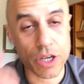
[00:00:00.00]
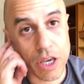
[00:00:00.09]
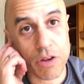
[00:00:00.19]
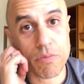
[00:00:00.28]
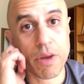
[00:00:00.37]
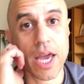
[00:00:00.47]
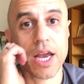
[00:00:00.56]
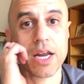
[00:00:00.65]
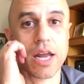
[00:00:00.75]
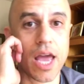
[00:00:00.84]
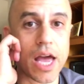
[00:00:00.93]
acute
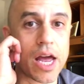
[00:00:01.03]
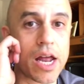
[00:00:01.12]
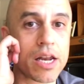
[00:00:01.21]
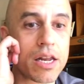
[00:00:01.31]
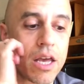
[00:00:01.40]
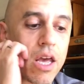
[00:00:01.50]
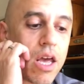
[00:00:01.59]
pain, and